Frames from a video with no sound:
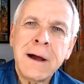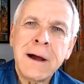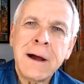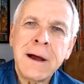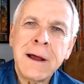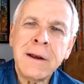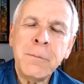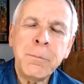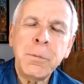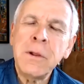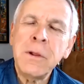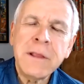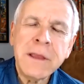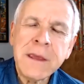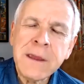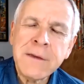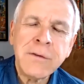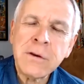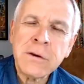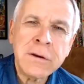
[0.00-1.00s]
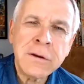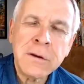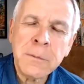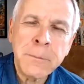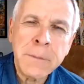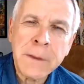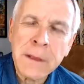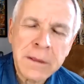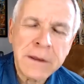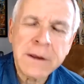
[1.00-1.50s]
don't believe your
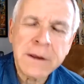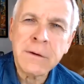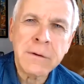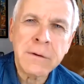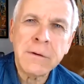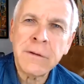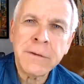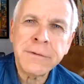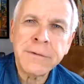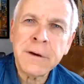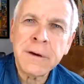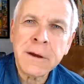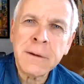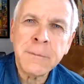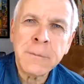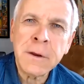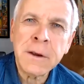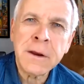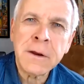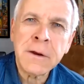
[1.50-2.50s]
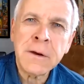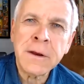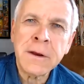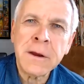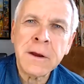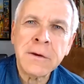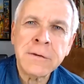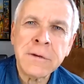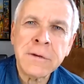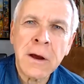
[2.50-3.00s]
humility all the time. You know, he
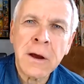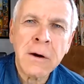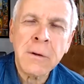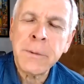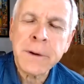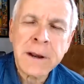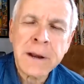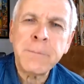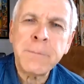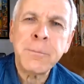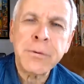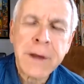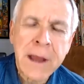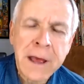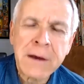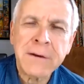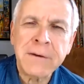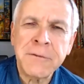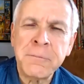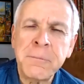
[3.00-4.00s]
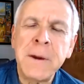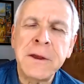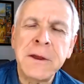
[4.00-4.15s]
goes, oh, but I'm proud of my